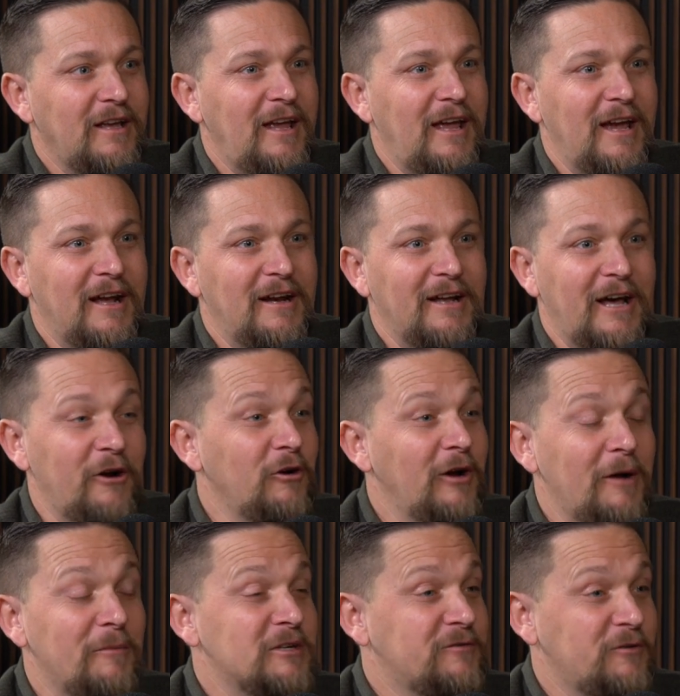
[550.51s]
And I don't know
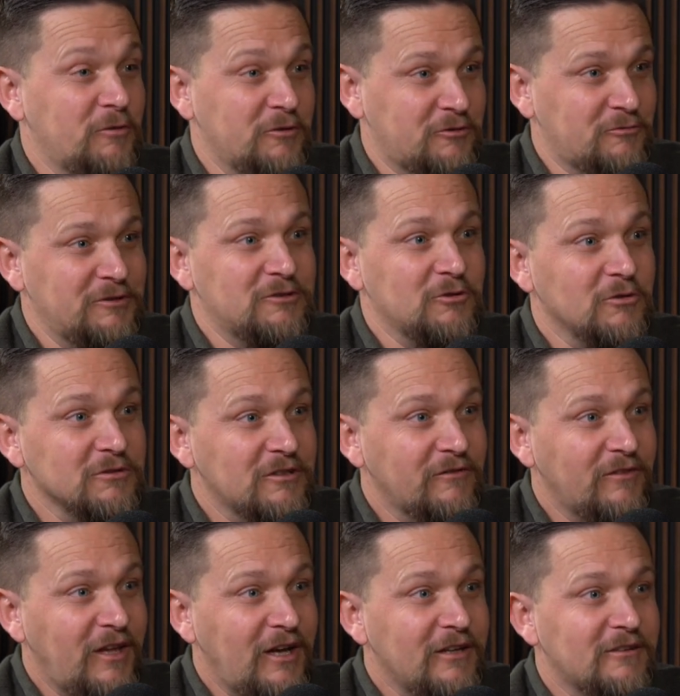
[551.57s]
how much of it was a result
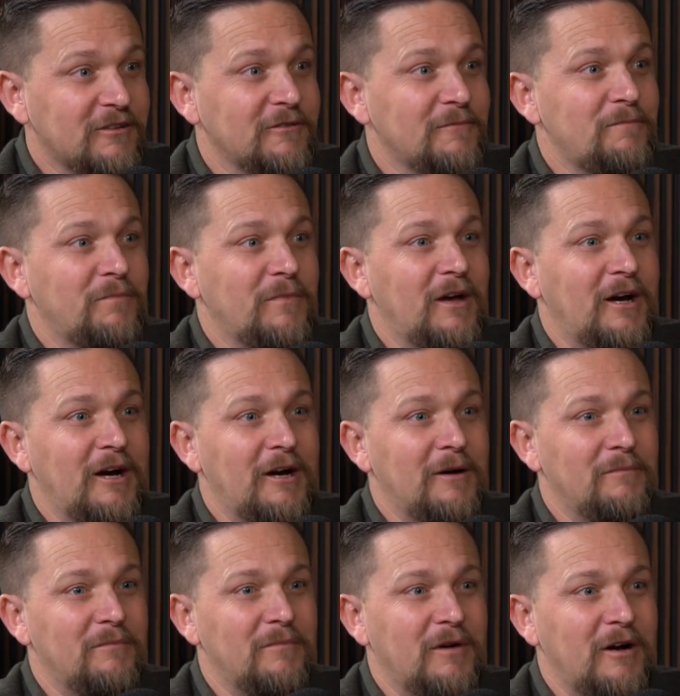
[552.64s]
of that,
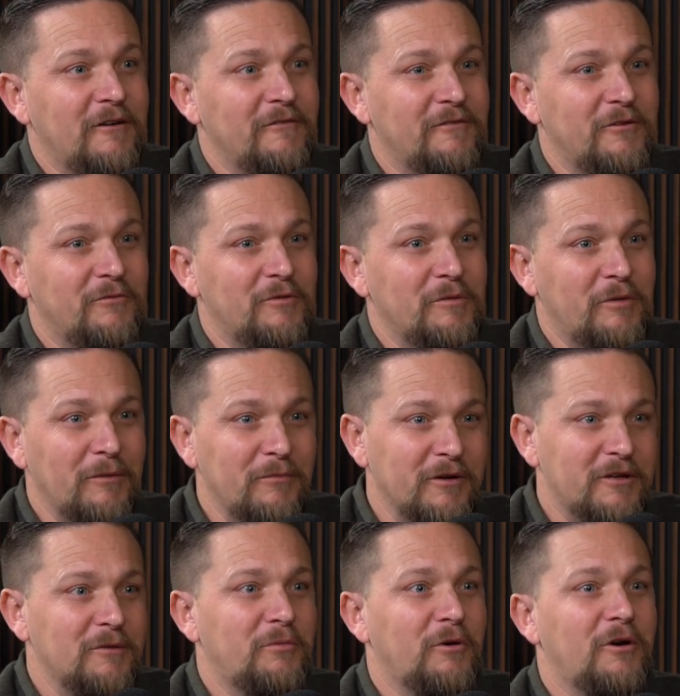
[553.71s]
of the
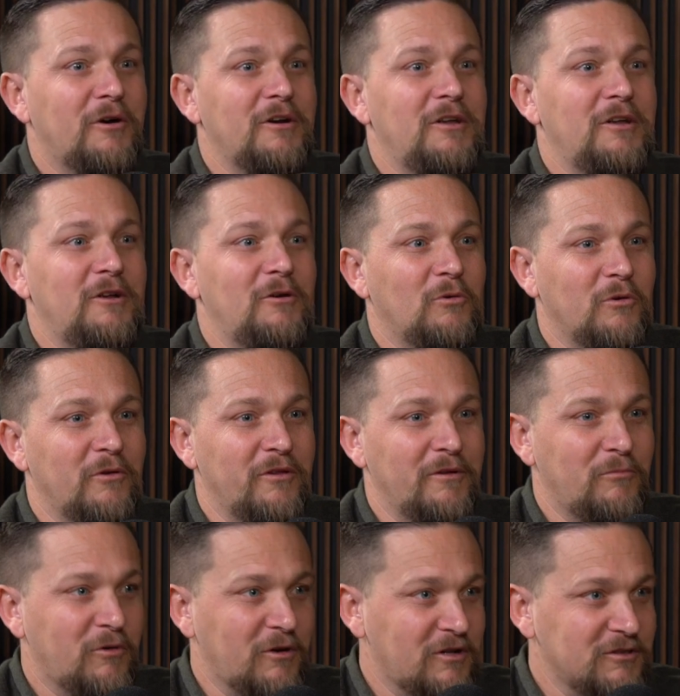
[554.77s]
Republican Party or
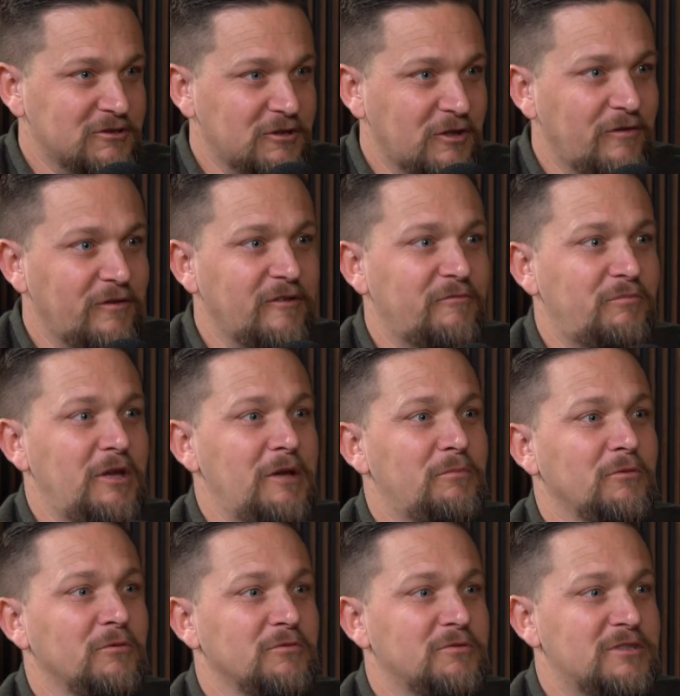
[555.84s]
the more conservative
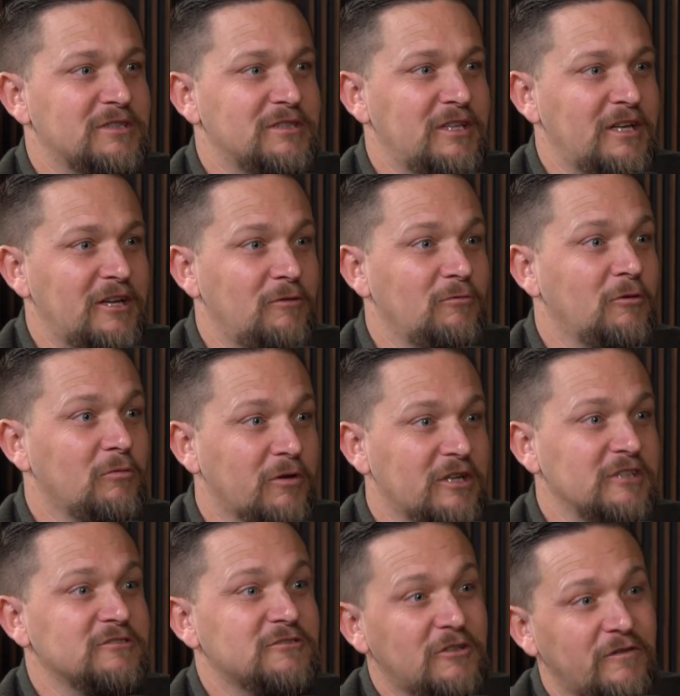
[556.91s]
people just thinking, well, we're
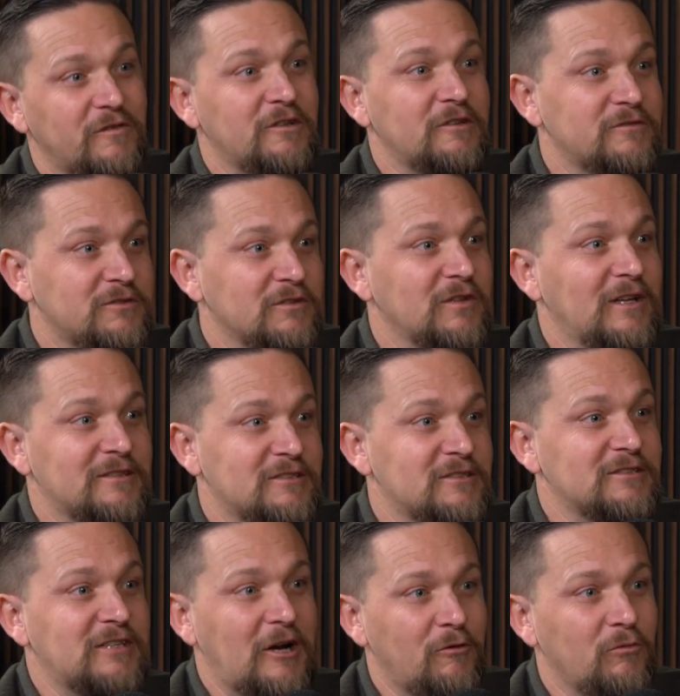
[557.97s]
conservative, so that's
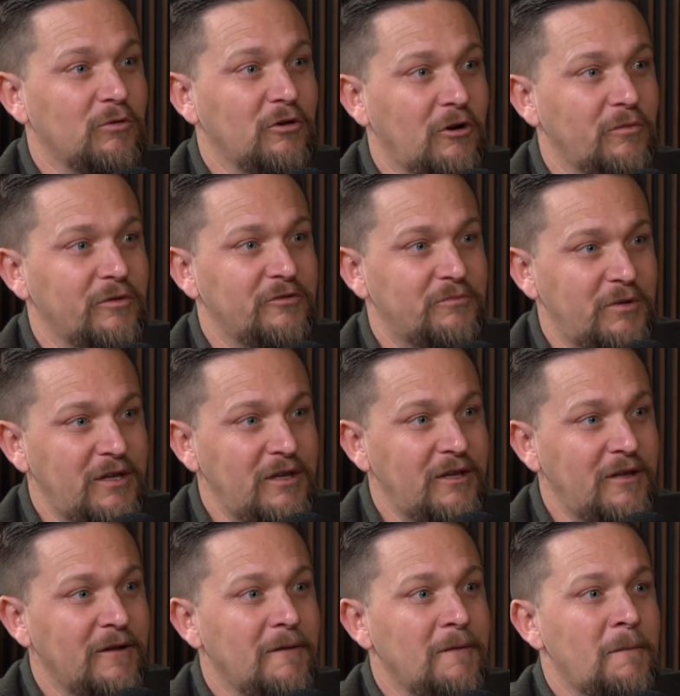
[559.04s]
just how it will always
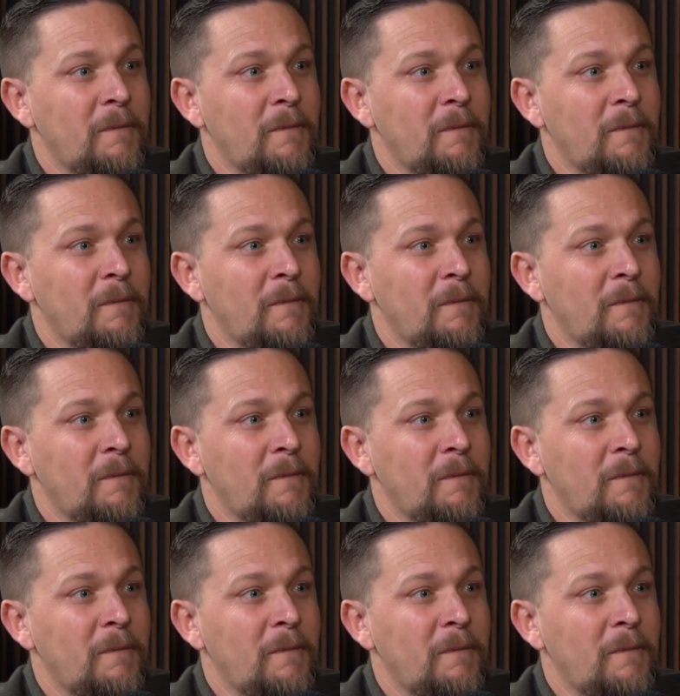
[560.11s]
be.